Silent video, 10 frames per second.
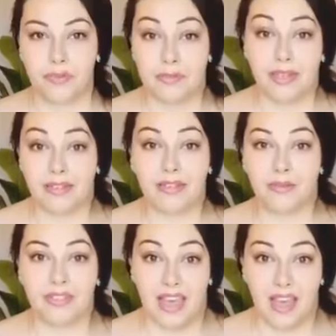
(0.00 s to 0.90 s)
for me because
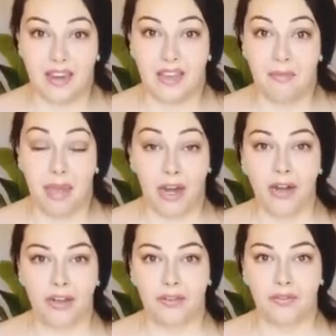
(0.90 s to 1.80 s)
it was that
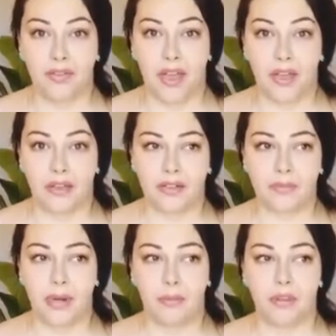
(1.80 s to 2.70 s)
imperative
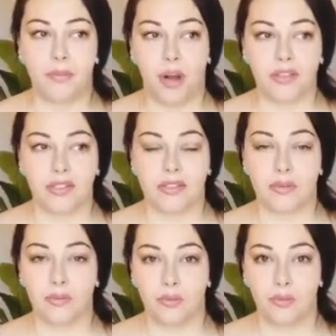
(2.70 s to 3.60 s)
to my birth process.
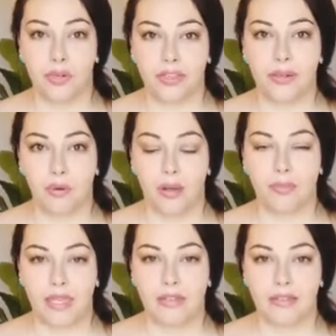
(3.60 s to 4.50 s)
It really
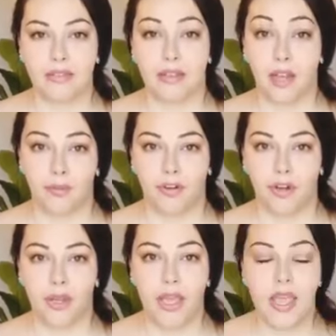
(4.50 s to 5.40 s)
brought peace and
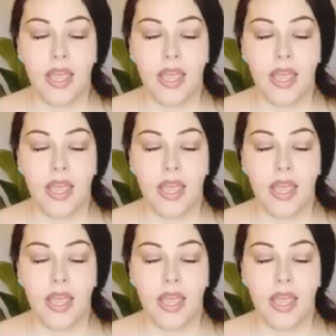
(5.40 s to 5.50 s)
comfort.